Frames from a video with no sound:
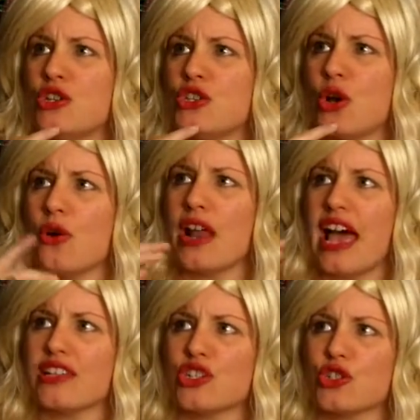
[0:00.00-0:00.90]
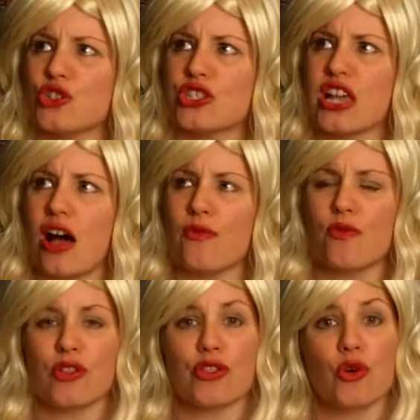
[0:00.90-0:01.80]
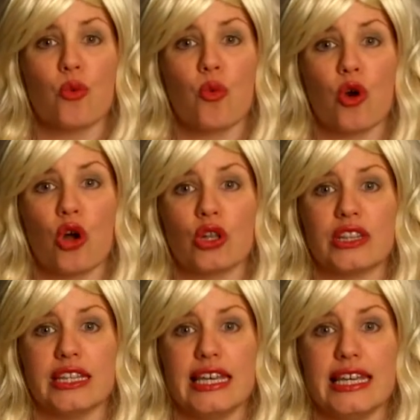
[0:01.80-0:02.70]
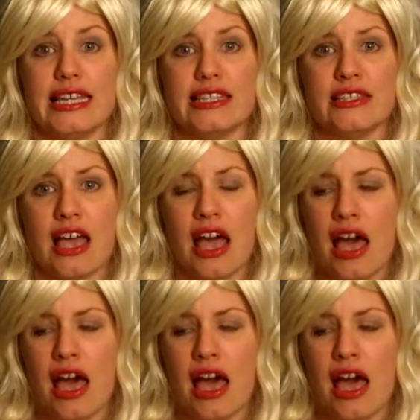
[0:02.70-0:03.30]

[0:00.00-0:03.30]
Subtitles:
Don't ask yourself what the world needs.